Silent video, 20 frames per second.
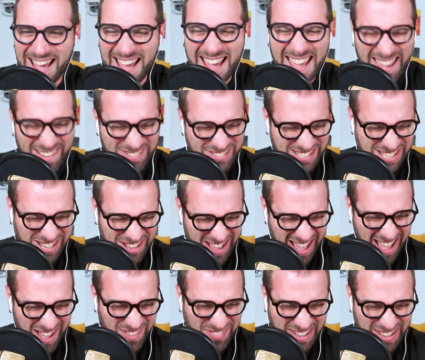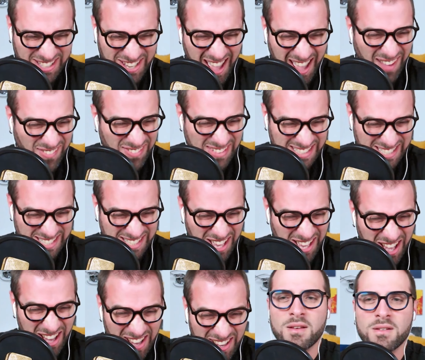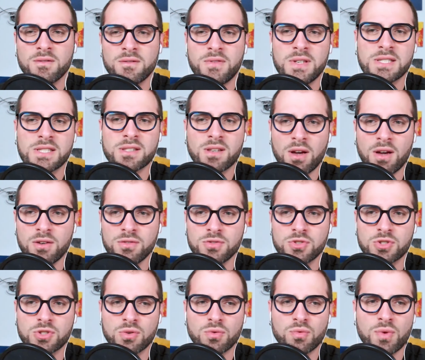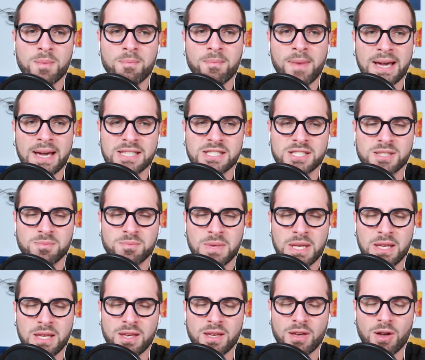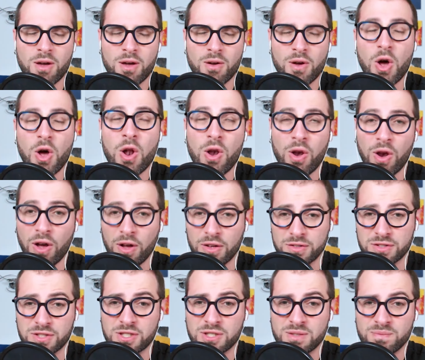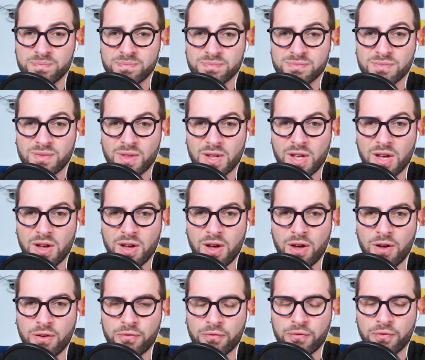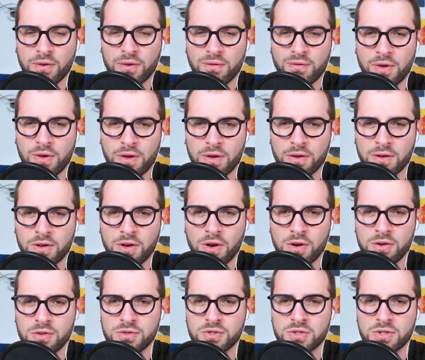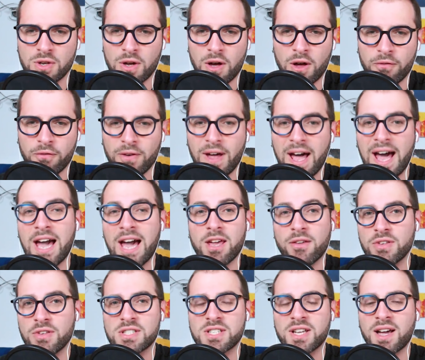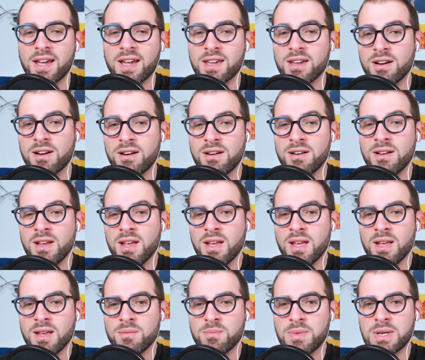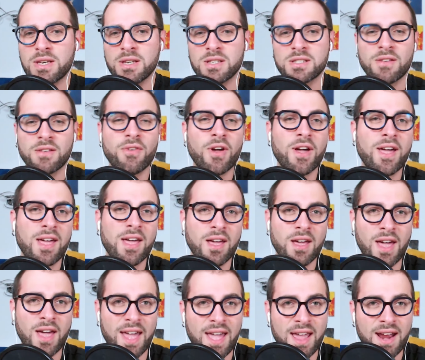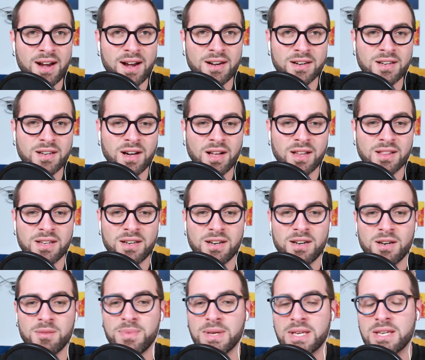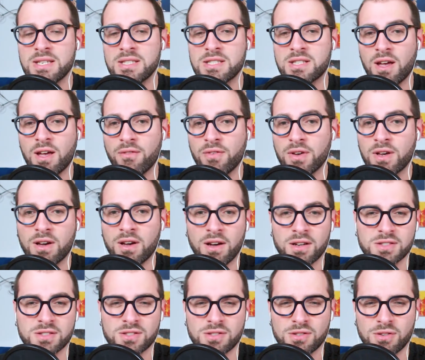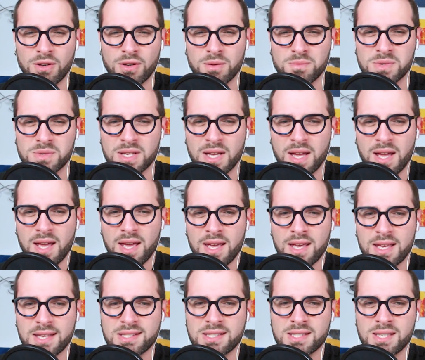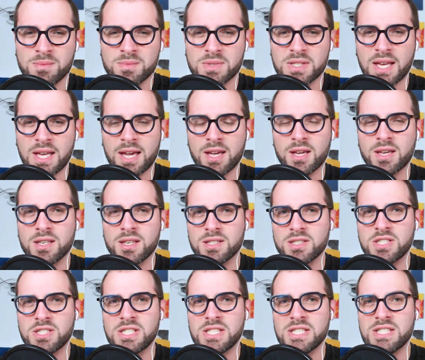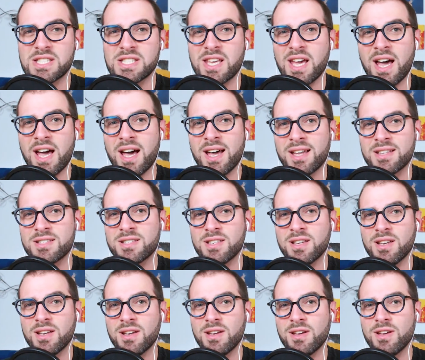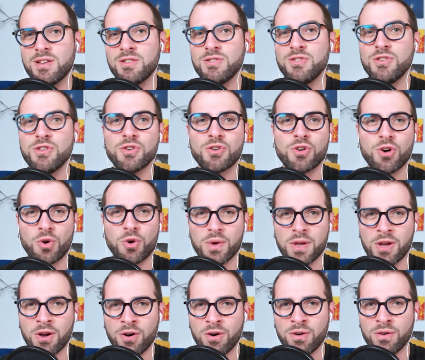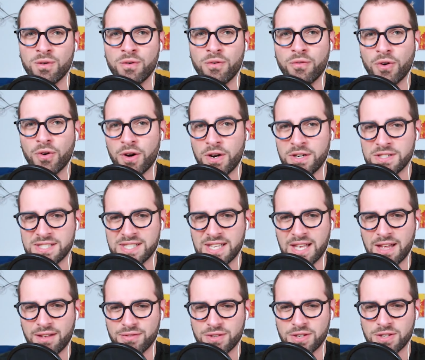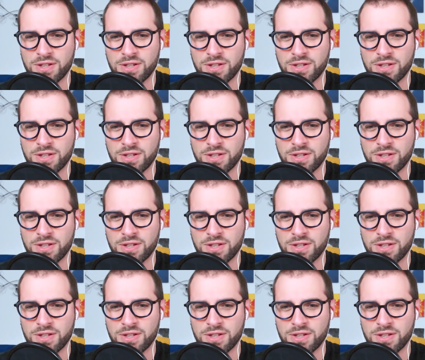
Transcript: I am so happy to have this song! This coach reminds me a lot of the coach of Eye of a Tiger, because of a hair color, because of the costumes. It seems like she's got a new choreo for herself, you